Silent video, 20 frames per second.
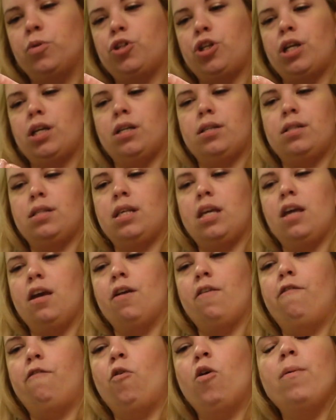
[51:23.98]
which is the
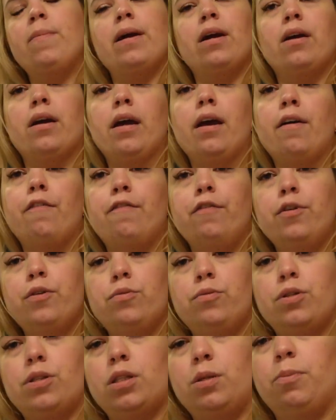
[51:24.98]
four-berry
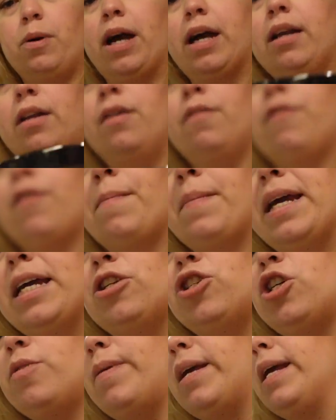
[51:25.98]
fruit spread from
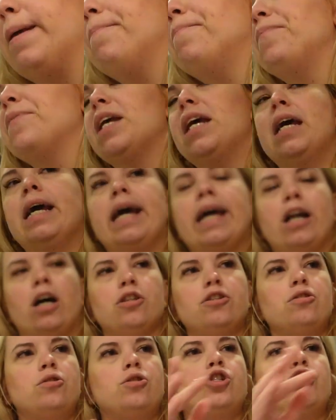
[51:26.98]
H-E-B. And
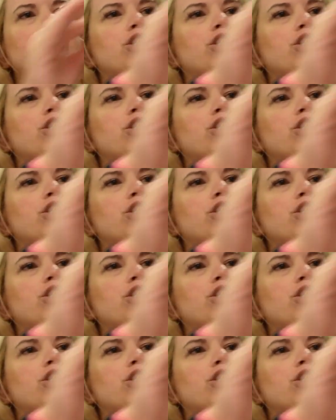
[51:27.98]
also she